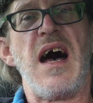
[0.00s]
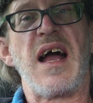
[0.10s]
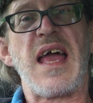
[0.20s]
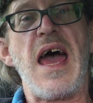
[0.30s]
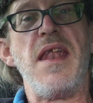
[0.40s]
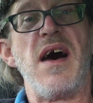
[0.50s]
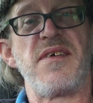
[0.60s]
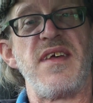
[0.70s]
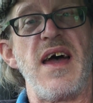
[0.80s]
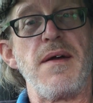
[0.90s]
Again, I
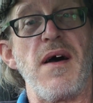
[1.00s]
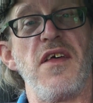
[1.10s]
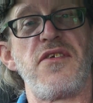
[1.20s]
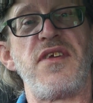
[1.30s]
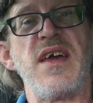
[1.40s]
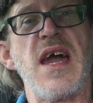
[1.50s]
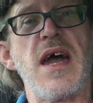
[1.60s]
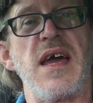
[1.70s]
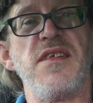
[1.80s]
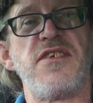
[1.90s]
say I'll see you in